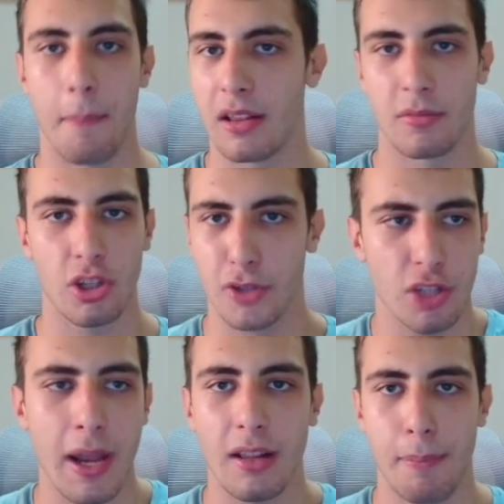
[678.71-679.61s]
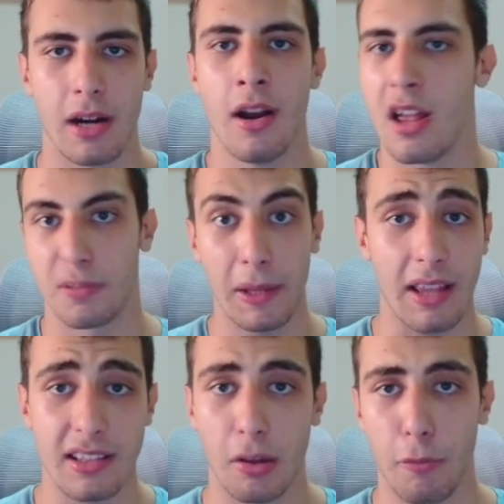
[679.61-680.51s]
make them just make them bigger,
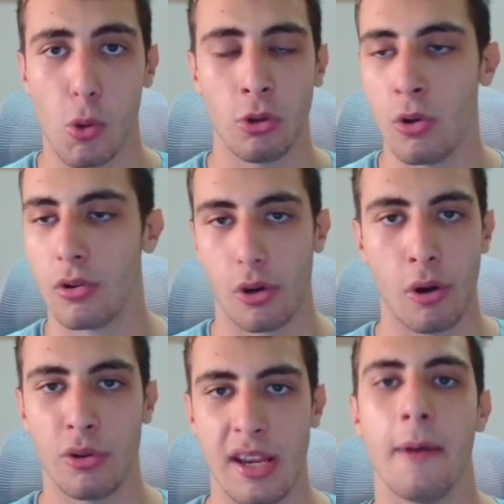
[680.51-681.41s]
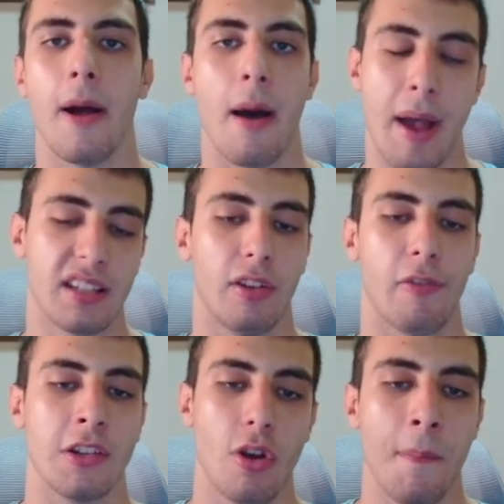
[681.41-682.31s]
split test it if you want to, you're going to see a massive
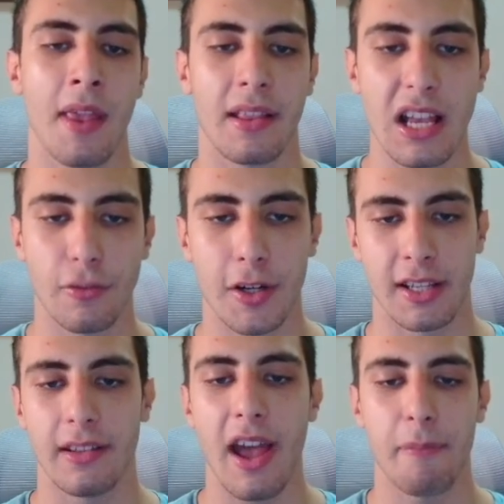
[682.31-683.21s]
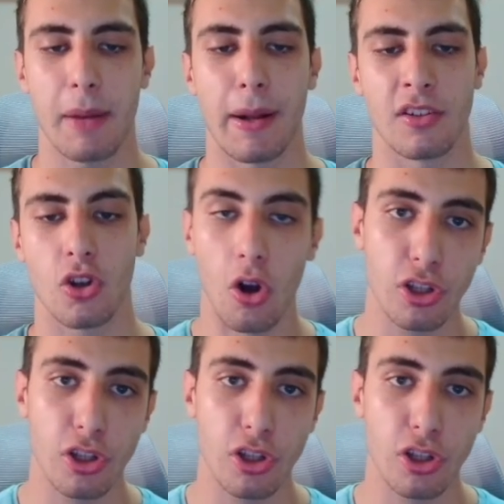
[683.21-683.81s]
difference. So that's the first thing. They have big buttons.